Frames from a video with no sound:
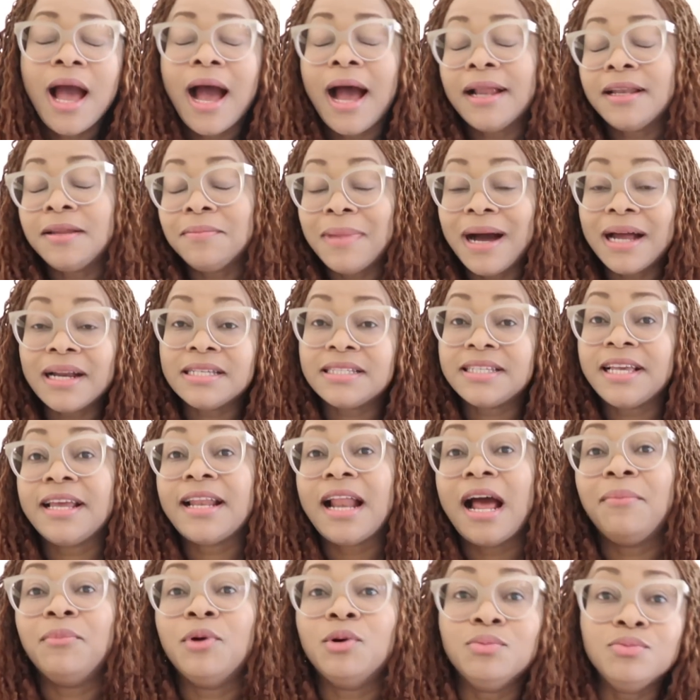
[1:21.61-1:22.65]
and the man is saying
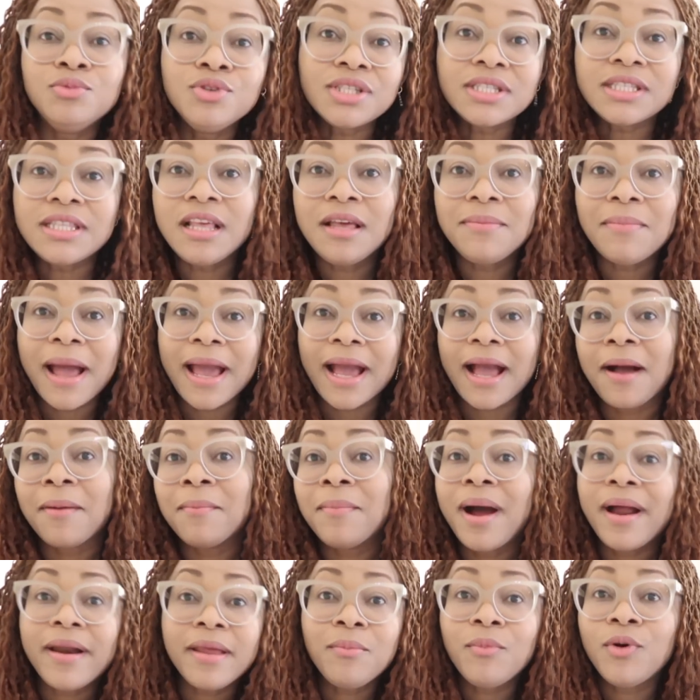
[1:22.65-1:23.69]
i'm a muslim i can
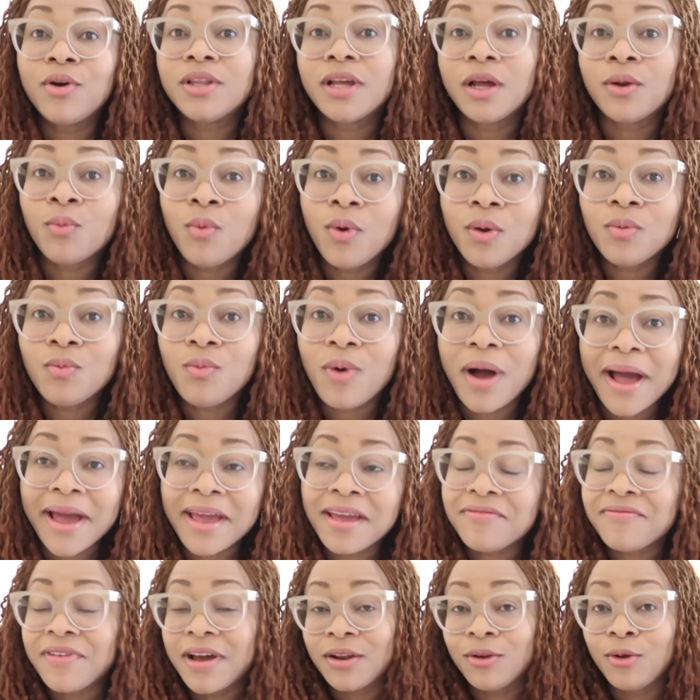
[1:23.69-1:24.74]
marry more than one
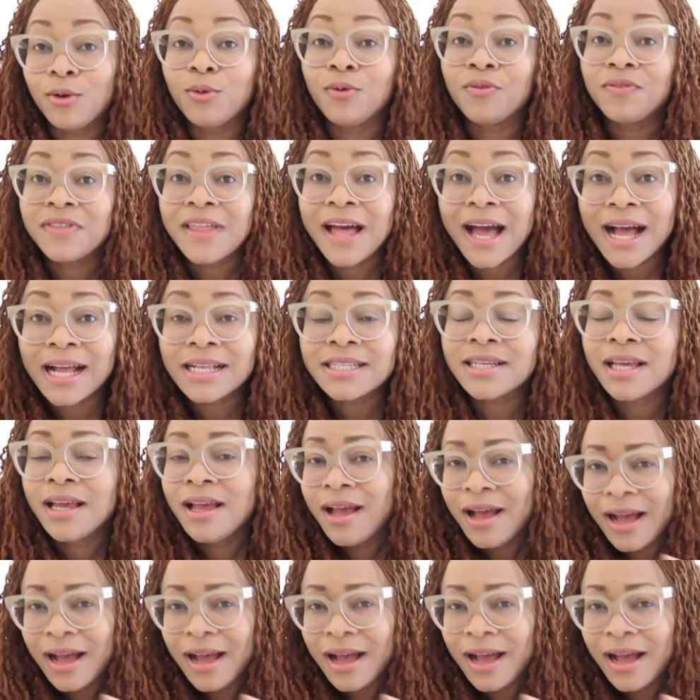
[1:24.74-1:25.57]
wife and all of that